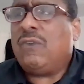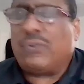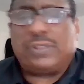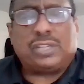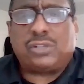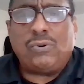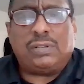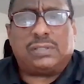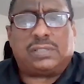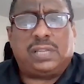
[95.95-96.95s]
for the
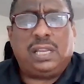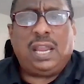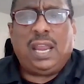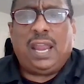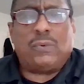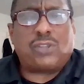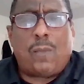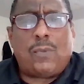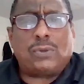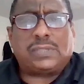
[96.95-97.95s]
students. It was
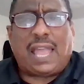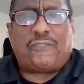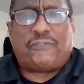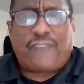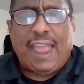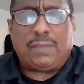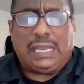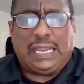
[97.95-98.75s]
almost like family.